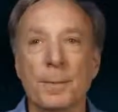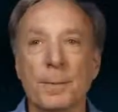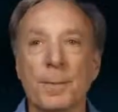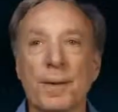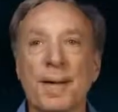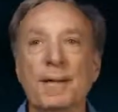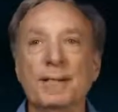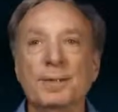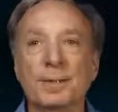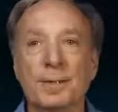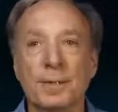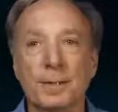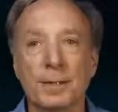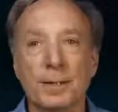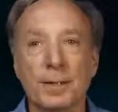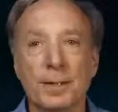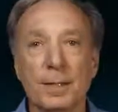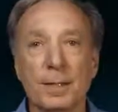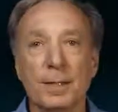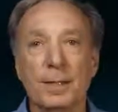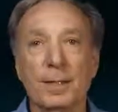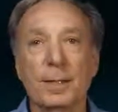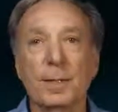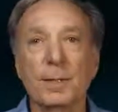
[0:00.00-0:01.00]

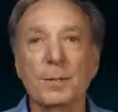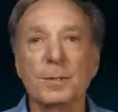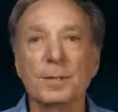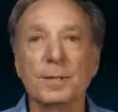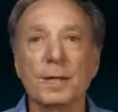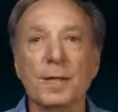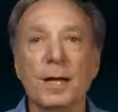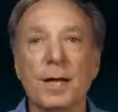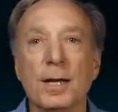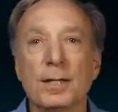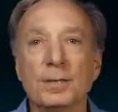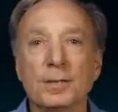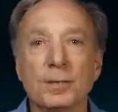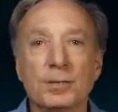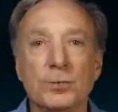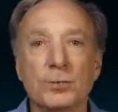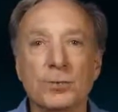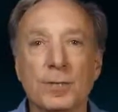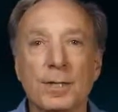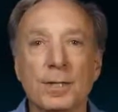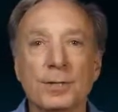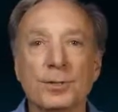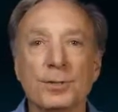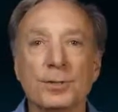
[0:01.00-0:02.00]
Basically, when the
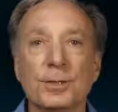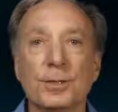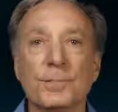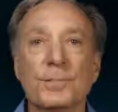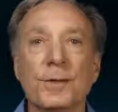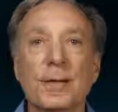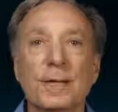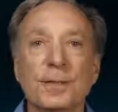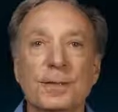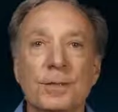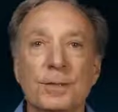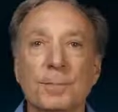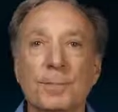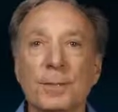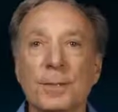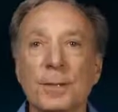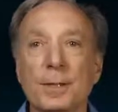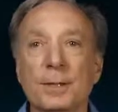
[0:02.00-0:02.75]
concentration of ATP